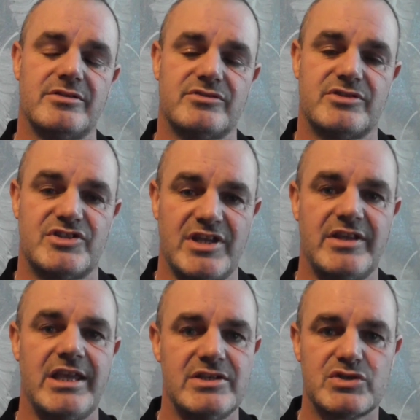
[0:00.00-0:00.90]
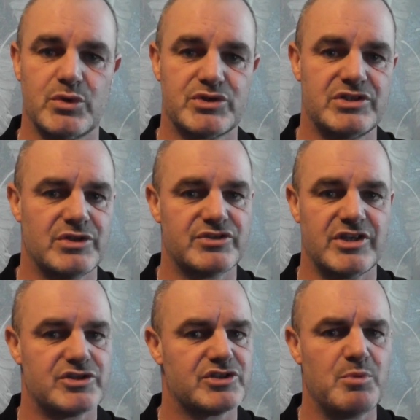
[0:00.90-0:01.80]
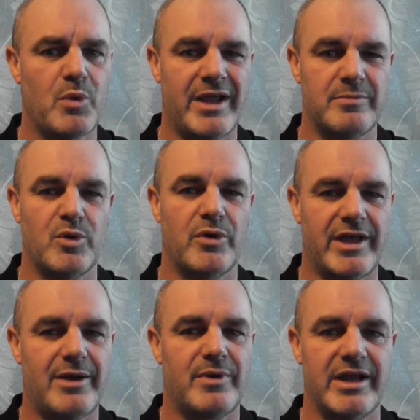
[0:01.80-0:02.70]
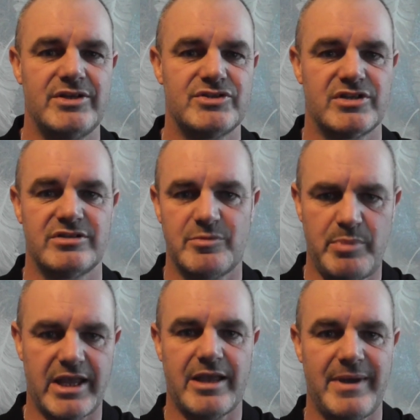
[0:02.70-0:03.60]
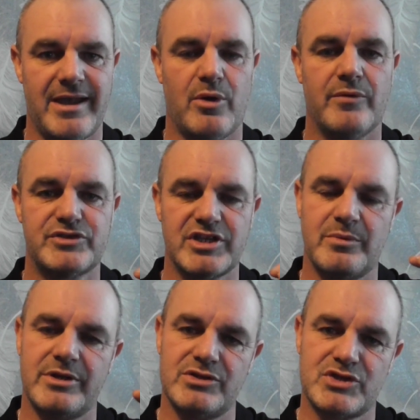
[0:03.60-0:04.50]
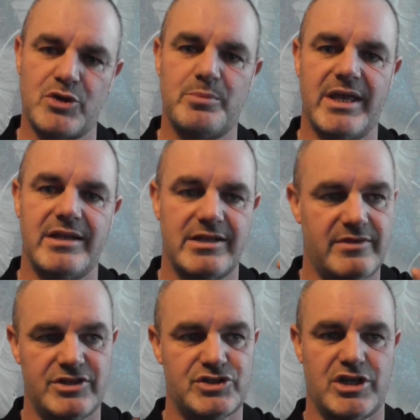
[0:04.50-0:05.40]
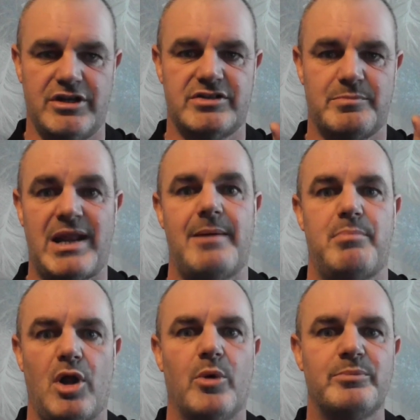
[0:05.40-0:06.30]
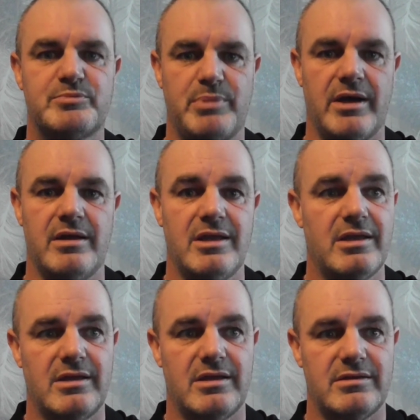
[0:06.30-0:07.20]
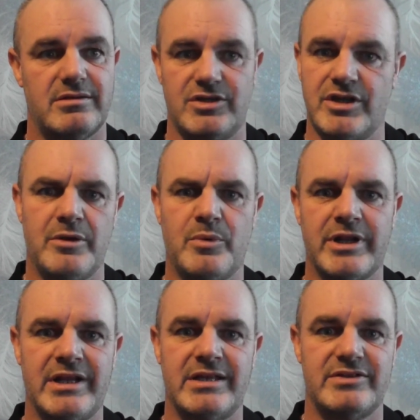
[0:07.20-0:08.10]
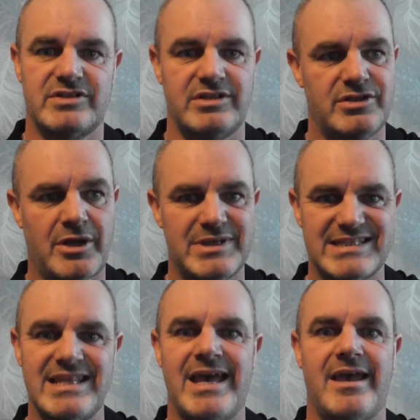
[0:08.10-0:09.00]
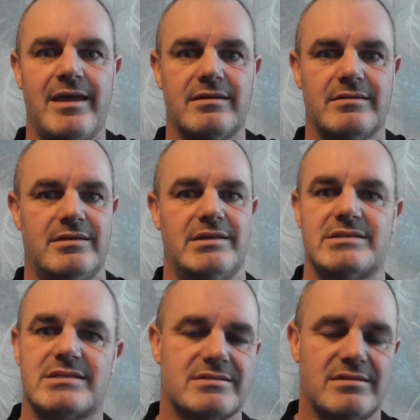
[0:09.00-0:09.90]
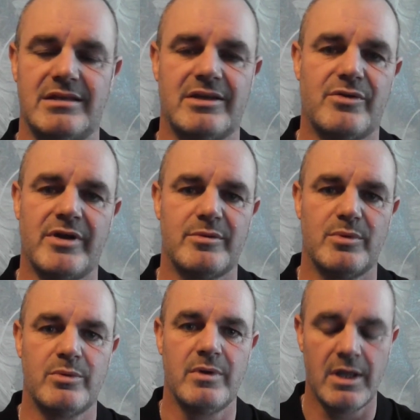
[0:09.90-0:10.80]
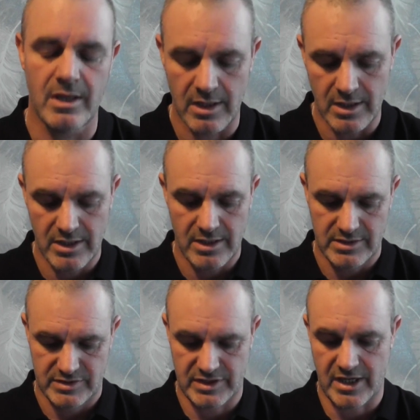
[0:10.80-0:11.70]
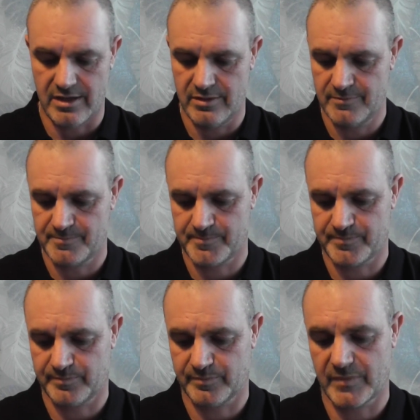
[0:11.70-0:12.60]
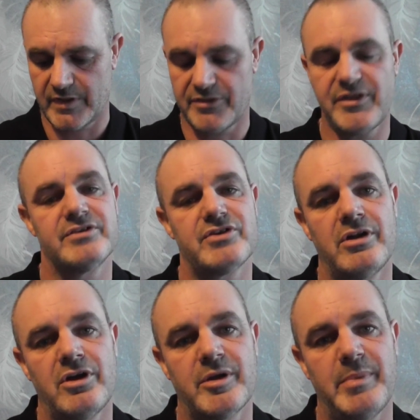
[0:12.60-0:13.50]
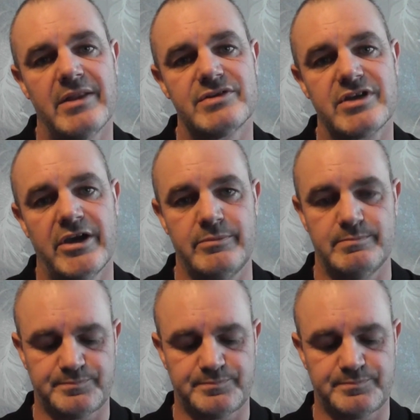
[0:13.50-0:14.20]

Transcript: see the heat sources on such a small animal at that range and to pick them out, obviously when you zoom in, they just turn into black blobs, but you know what it is, you know it's there. It's incredible. So the things that I like about the scope: